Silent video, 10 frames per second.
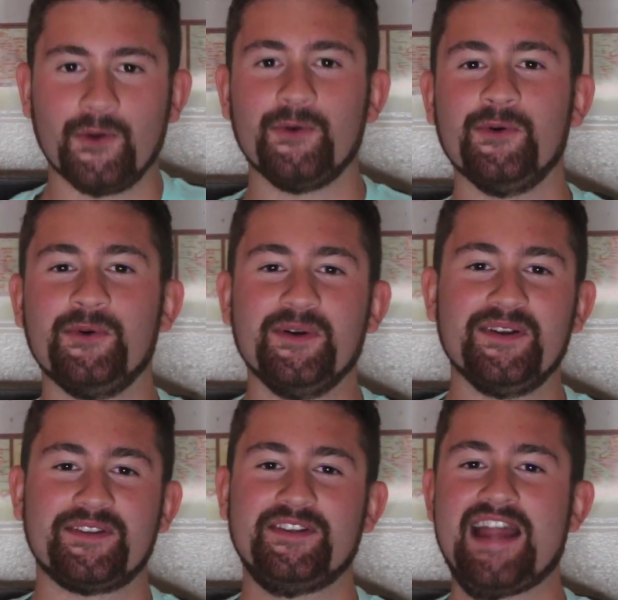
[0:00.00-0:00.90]
Ooh,
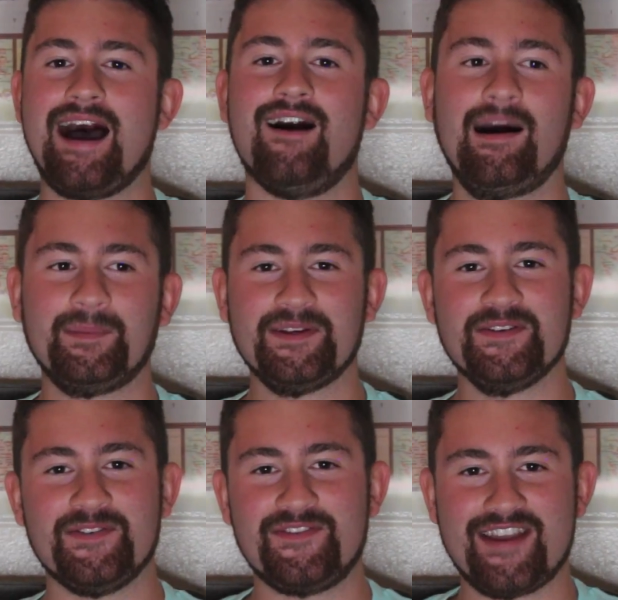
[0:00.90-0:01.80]
so now I'm gonna
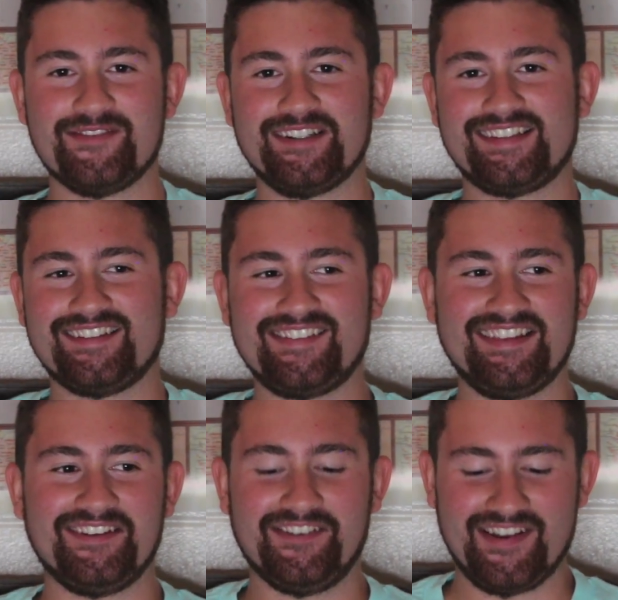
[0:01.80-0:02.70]
do favorites. Oh, I
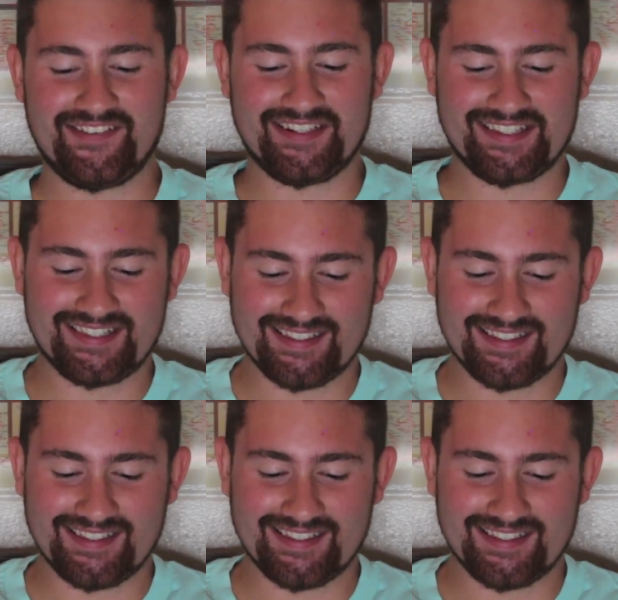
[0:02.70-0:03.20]
love favorites.